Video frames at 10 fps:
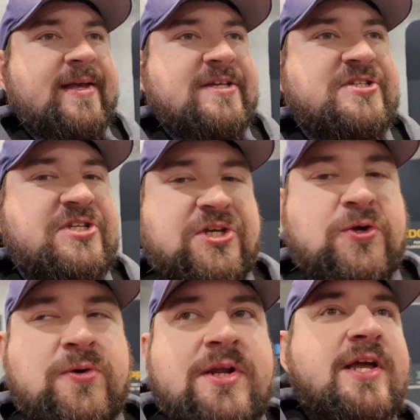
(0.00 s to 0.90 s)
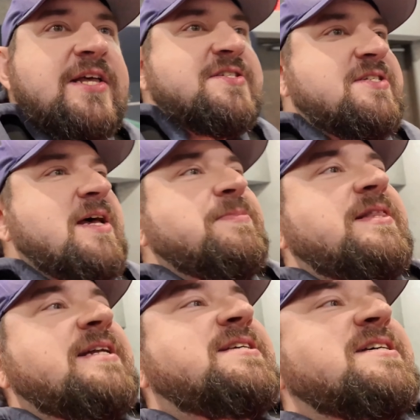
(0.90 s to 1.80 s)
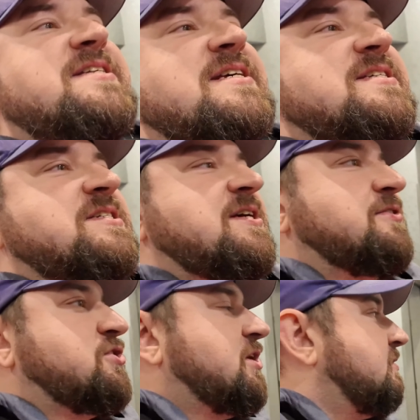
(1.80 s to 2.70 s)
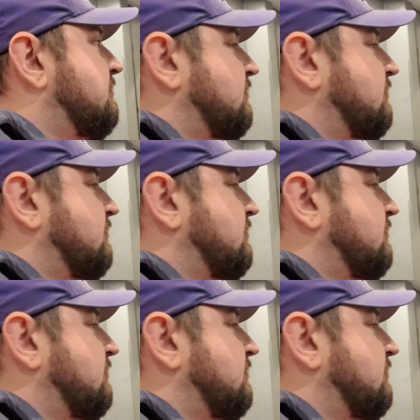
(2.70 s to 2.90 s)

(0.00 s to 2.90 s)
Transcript: Is you is something that doesn't exist here at the show.